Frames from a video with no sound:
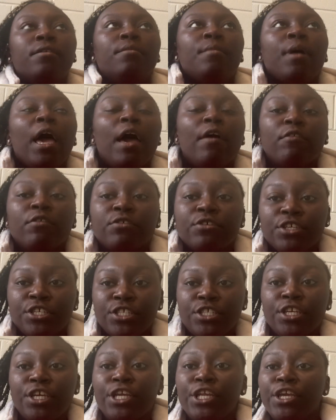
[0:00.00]
have a
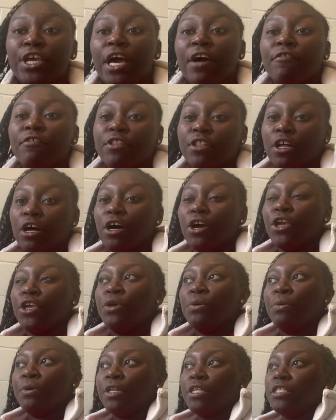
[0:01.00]
question, you have a thought, and you
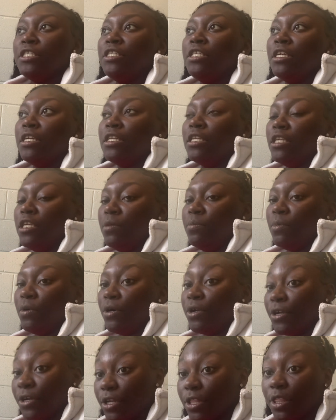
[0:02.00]
wanted to dig deep
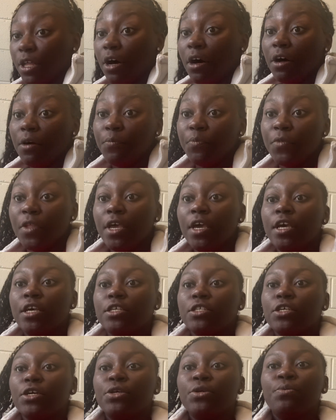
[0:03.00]
on your thought.
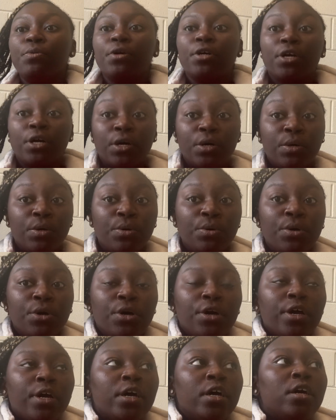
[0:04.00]
So you will go,
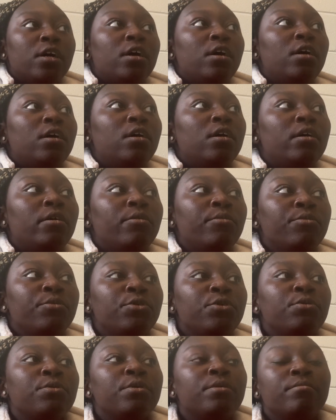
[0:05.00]

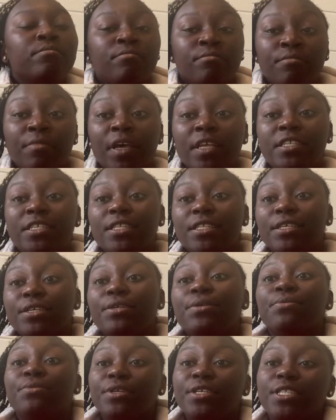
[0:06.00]
you will
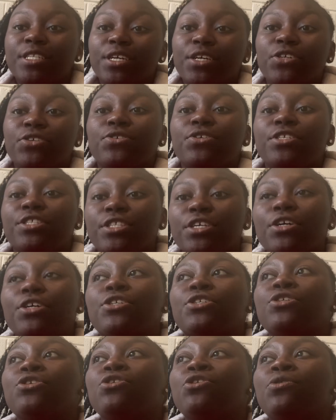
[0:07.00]
basically research or
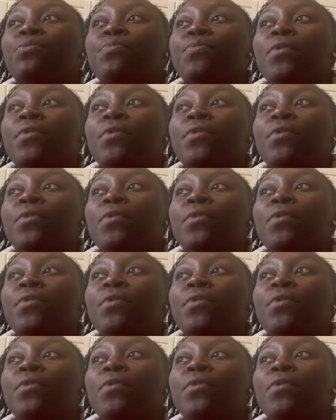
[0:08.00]
search up